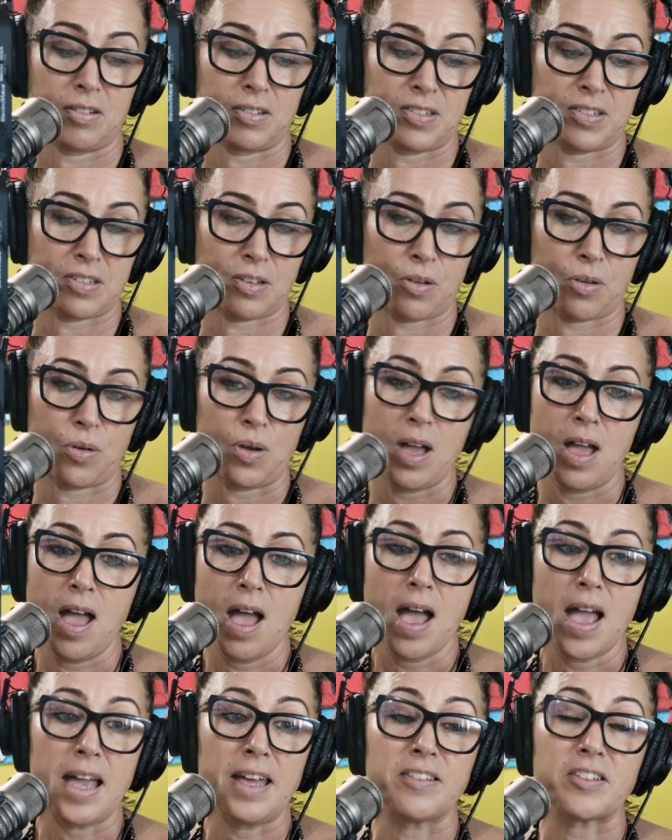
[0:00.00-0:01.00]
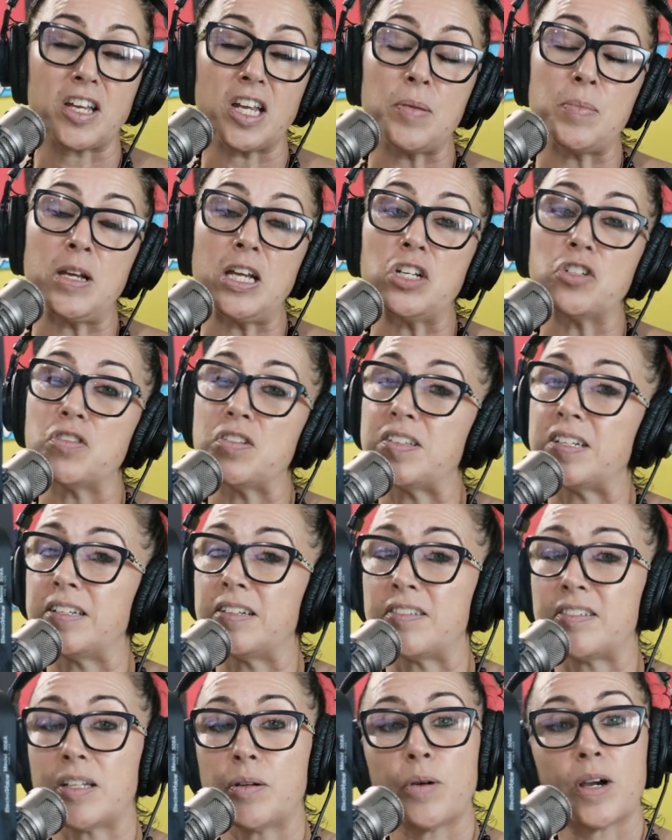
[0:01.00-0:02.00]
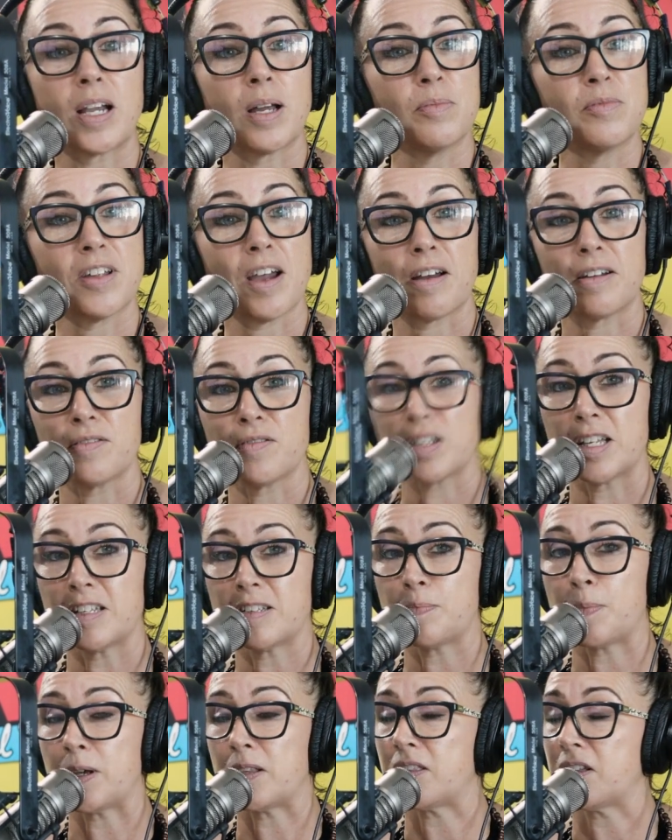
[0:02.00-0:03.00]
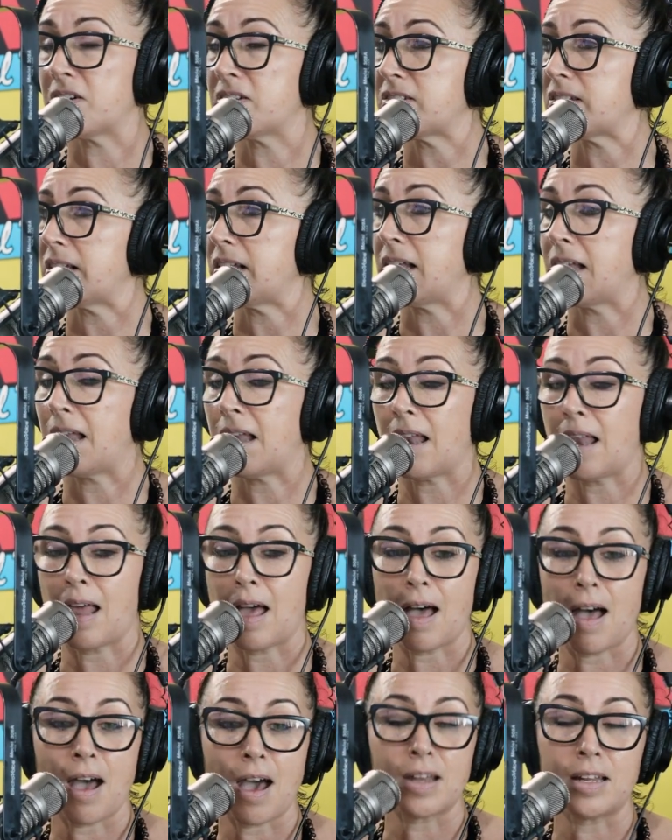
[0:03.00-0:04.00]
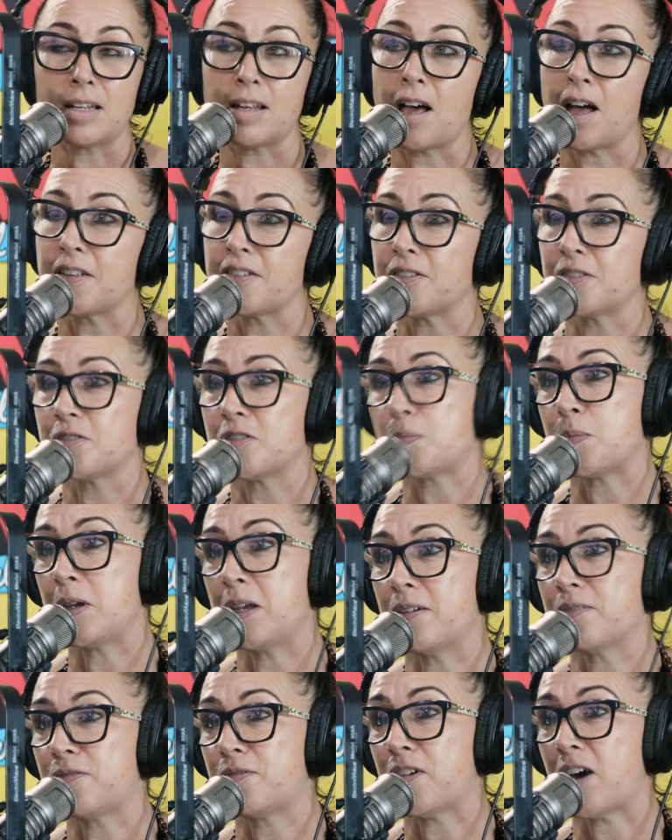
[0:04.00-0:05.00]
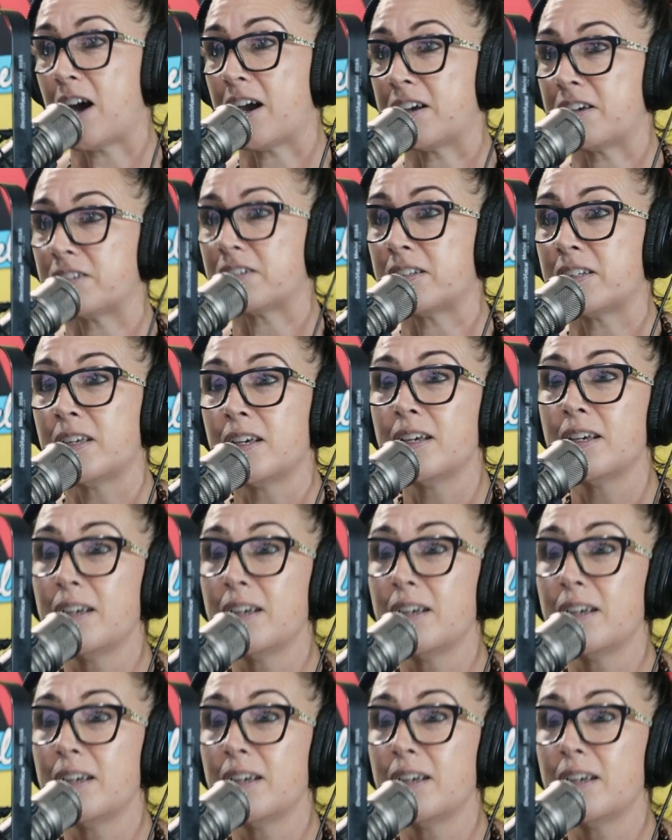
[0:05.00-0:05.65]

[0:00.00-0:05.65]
So it's going to be interesting to see what comes out of this, but there's a lot of lawsuits being filed.